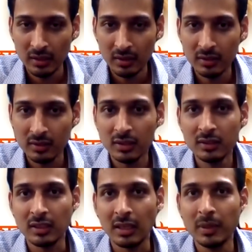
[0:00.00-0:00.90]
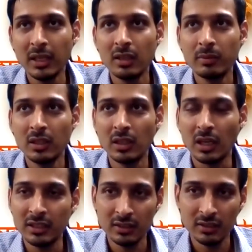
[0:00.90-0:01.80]
This is applicable.
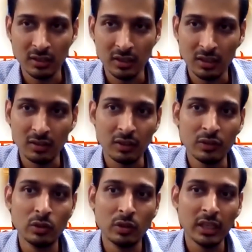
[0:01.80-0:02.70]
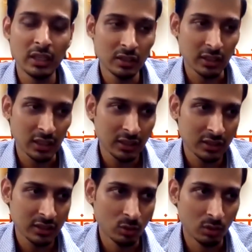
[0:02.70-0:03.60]
I was looking at the
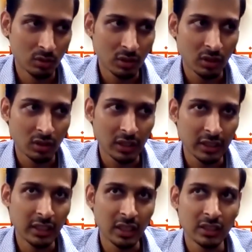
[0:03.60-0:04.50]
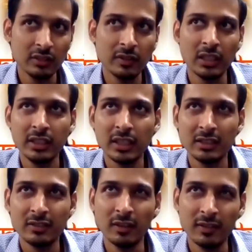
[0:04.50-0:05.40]
charts. So I think Rajiv Gandhi
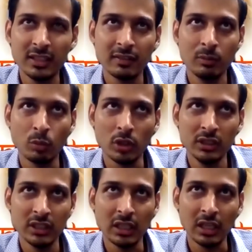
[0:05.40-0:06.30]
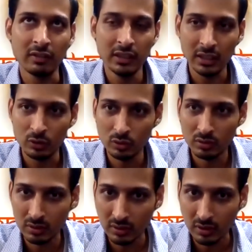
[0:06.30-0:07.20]
has 57 points in 11th house.